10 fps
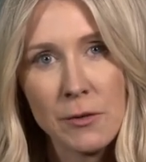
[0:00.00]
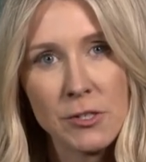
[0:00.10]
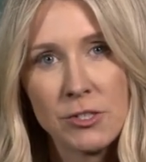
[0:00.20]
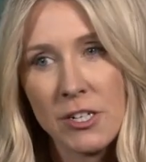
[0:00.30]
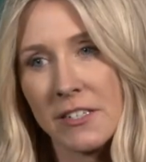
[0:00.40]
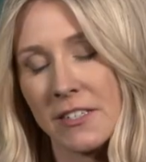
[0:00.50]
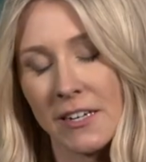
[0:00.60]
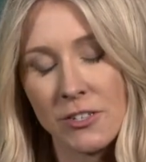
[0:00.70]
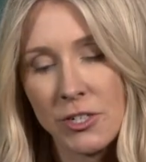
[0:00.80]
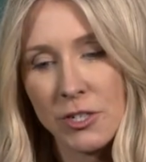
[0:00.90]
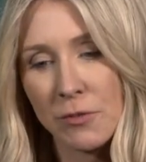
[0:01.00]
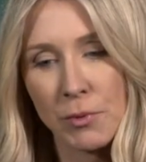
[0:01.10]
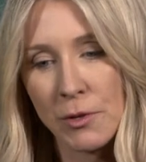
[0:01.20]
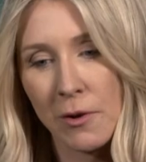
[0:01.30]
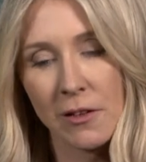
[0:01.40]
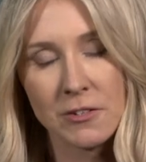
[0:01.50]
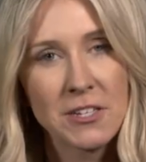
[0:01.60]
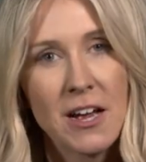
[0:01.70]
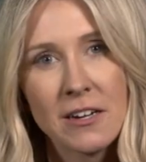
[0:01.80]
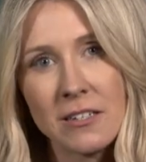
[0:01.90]
it was just like she just blew all her
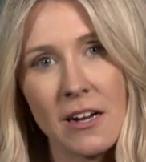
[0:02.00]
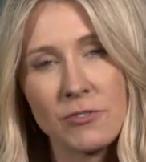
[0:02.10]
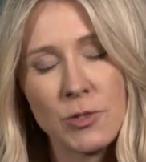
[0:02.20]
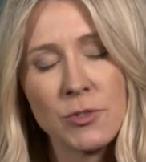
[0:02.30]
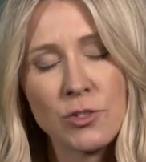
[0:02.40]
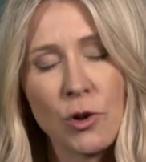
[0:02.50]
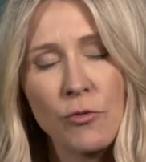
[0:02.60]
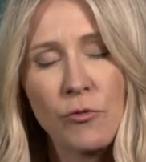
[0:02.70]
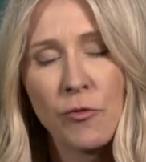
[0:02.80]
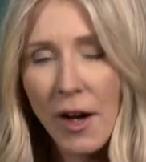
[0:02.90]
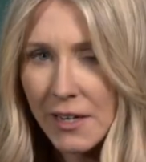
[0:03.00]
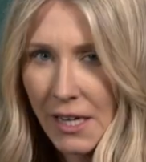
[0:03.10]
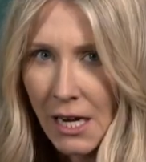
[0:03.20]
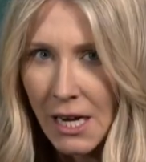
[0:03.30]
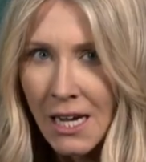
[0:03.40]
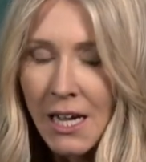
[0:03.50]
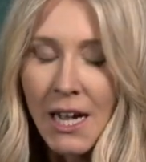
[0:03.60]
socks off. She was so funny.